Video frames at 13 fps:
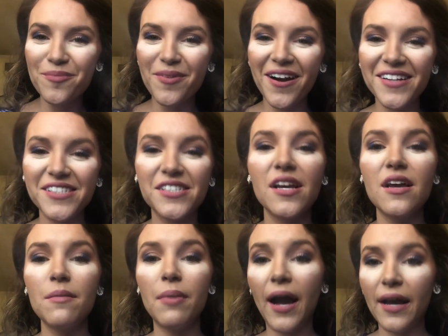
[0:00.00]
brush,
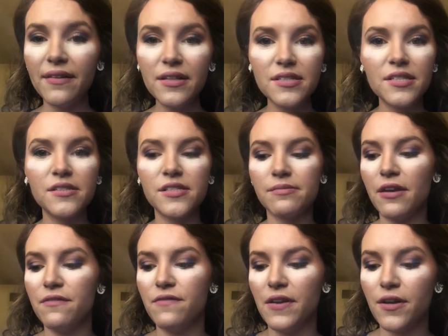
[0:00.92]
but I like to use
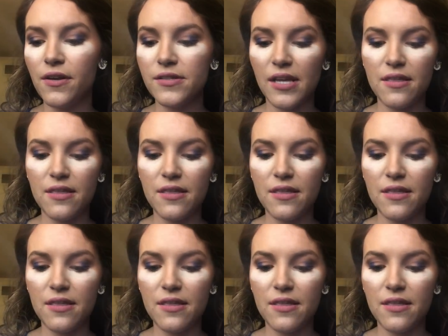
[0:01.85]
my fingers.